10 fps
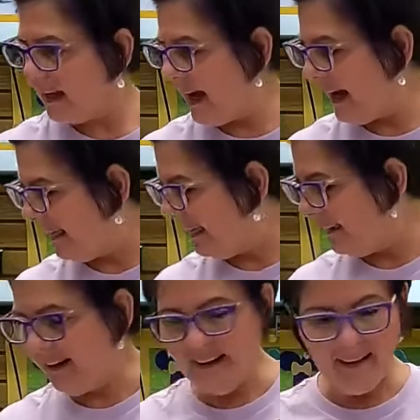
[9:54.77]
I
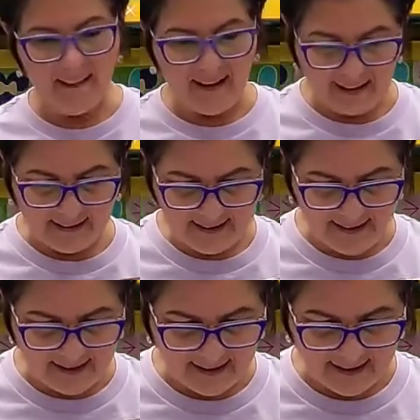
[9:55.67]
think that is
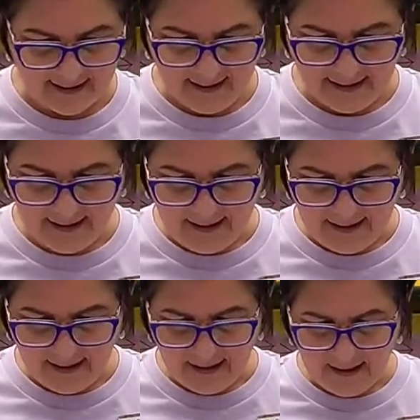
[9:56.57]
it.
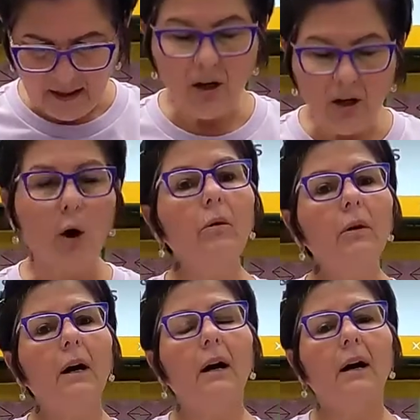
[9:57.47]
So,
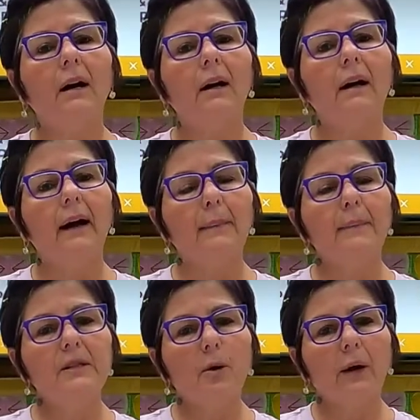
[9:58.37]

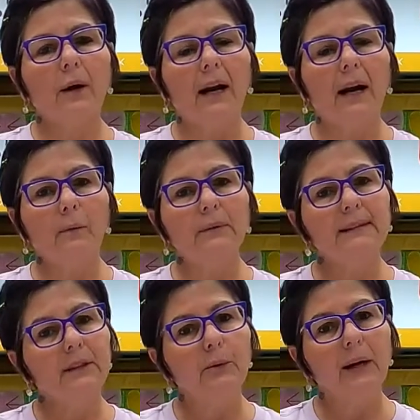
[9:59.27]
happy sewing, and I will
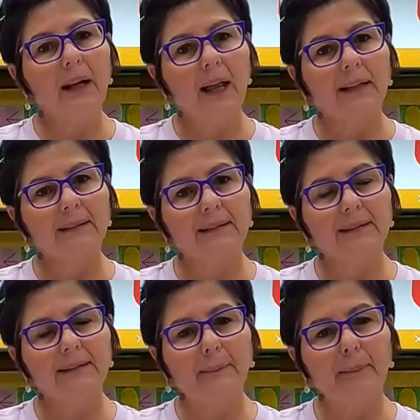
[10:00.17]
see you in class.
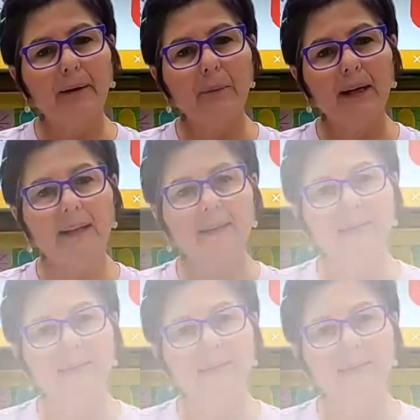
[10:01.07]
Bye, everybody.